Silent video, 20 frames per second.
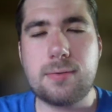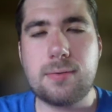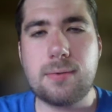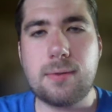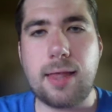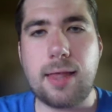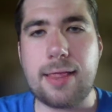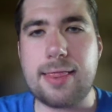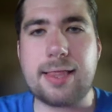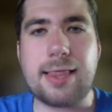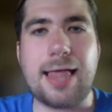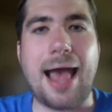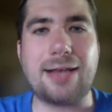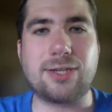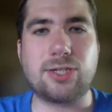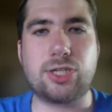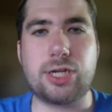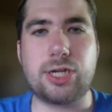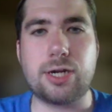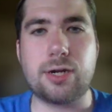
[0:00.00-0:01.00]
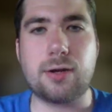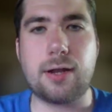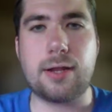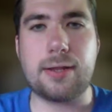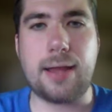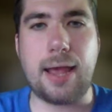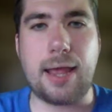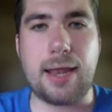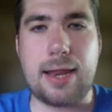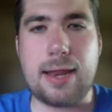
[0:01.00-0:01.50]
I think last year
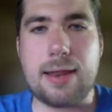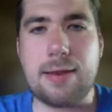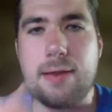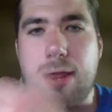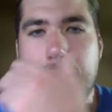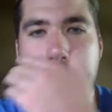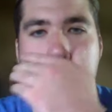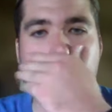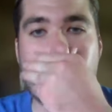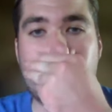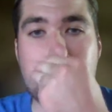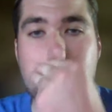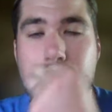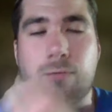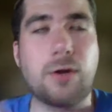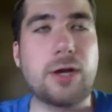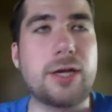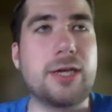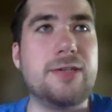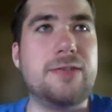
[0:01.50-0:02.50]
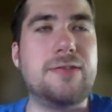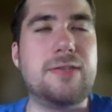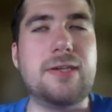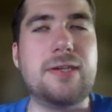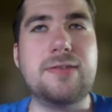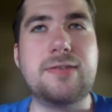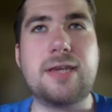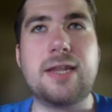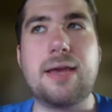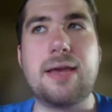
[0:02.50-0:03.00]
in Duren's rookie
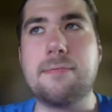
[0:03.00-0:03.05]
season,